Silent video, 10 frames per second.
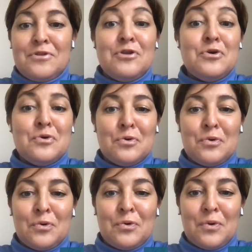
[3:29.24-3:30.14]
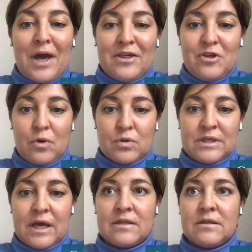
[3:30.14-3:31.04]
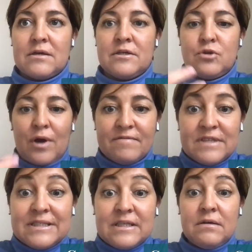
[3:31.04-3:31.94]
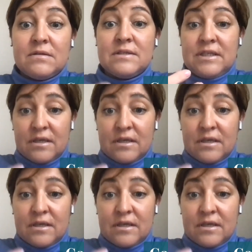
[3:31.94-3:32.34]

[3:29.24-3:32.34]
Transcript: new NGO sector to have the skills,